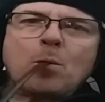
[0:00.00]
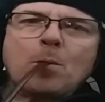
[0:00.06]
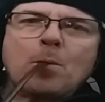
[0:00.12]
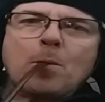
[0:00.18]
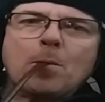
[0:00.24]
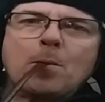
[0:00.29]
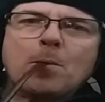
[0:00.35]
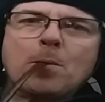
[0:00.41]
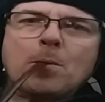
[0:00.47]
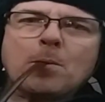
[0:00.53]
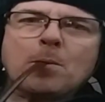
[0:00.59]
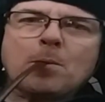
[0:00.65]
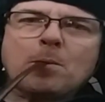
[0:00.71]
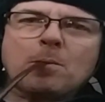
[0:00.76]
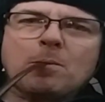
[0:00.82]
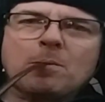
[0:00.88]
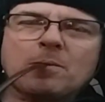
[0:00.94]
Anyway, I
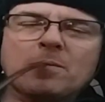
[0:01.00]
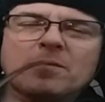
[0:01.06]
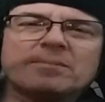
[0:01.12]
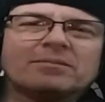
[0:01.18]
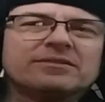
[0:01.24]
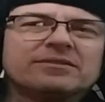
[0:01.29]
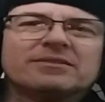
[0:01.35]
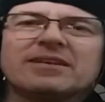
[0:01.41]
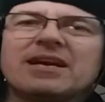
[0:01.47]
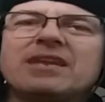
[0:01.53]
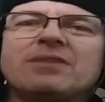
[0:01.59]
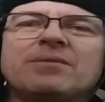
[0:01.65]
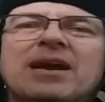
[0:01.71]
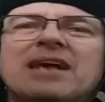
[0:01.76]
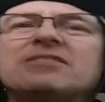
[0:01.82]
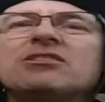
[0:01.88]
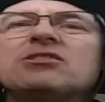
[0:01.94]
just wanted to say hello.
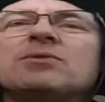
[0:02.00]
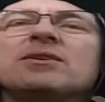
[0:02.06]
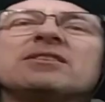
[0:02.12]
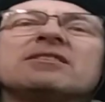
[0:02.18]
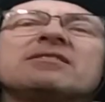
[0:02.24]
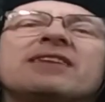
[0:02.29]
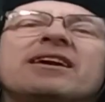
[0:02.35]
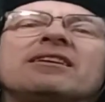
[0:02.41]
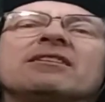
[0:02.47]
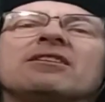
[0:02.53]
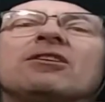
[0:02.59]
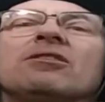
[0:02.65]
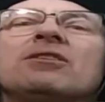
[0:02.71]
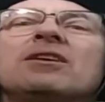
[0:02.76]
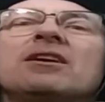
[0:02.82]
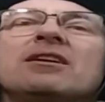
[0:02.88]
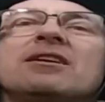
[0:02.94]

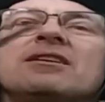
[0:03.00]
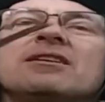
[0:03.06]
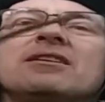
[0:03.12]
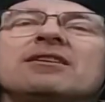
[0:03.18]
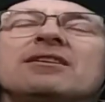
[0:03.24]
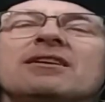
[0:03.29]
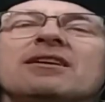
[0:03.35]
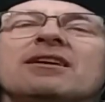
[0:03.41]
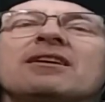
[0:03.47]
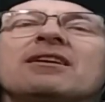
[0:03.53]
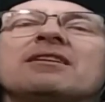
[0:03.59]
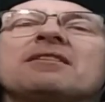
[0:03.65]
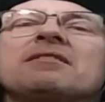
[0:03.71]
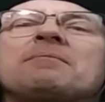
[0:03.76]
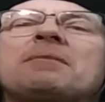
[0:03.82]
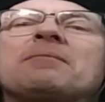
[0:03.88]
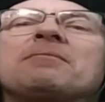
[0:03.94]
I'm thankful for all you
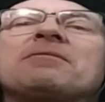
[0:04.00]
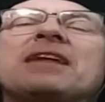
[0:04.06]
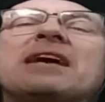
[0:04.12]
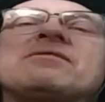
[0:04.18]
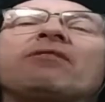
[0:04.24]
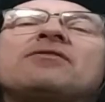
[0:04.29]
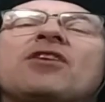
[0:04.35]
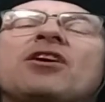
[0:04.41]
folks out there.